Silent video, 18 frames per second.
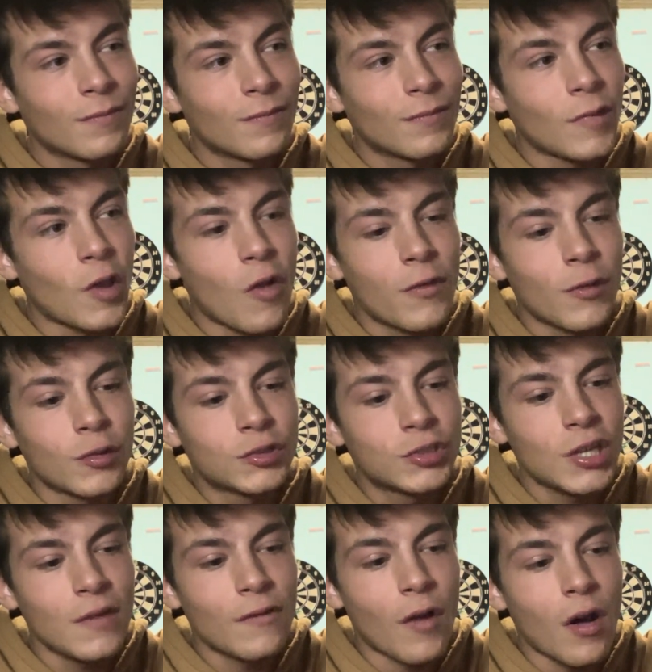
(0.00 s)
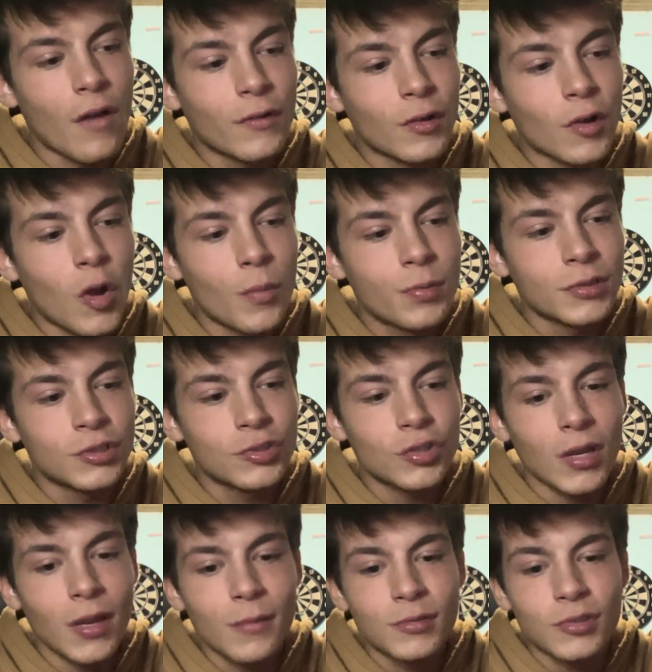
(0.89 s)
If you achieve all of your hopes and
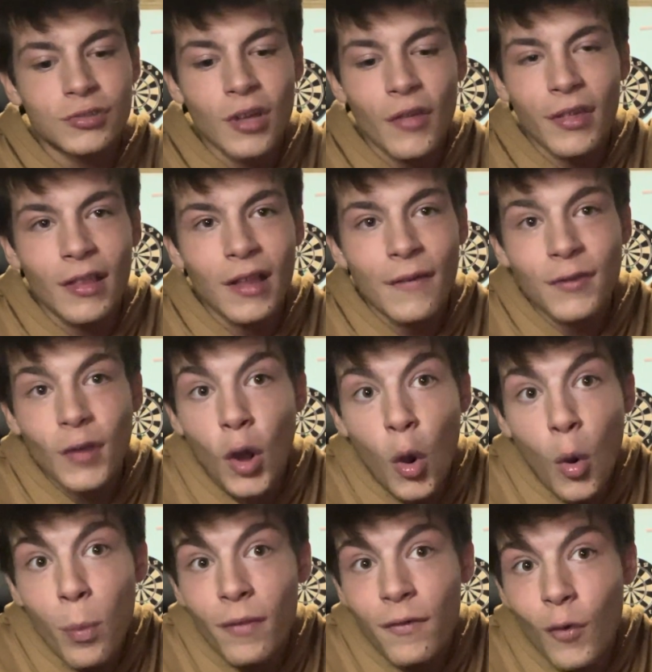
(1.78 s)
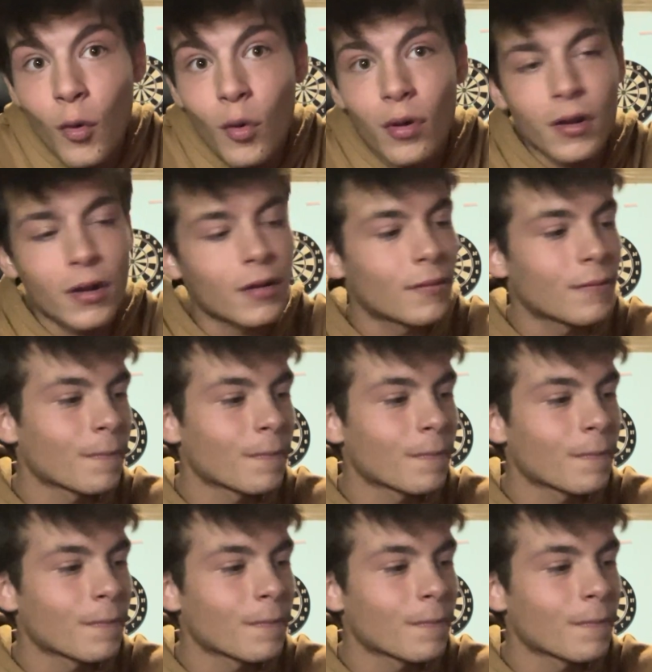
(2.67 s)
dreams, there's nothing left to hope for.